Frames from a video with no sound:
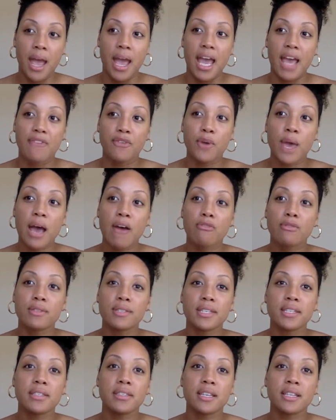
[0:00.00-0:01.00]
if you have
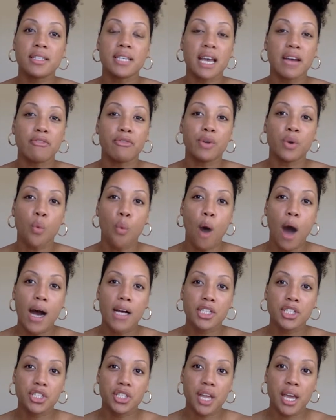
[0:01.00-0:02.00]
resistance every
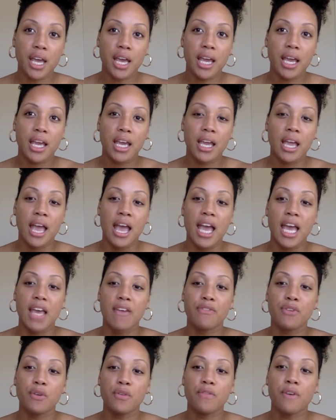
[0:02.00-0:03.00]
wash day,
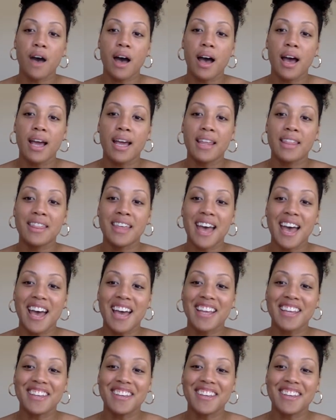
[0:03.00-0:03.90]
if you find that